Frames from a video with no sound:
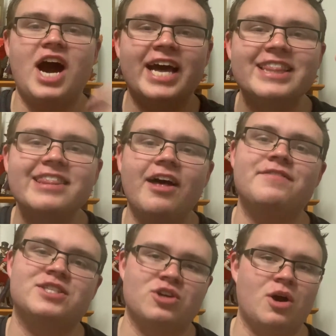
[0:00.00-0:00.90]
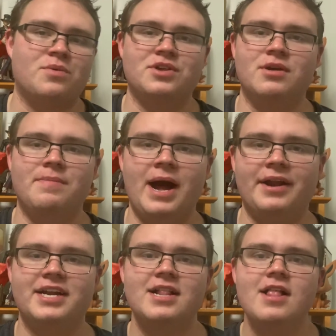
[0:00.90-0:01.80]
I'd love to talk with you about
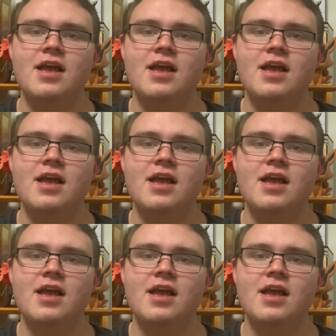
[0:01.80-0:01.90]
it.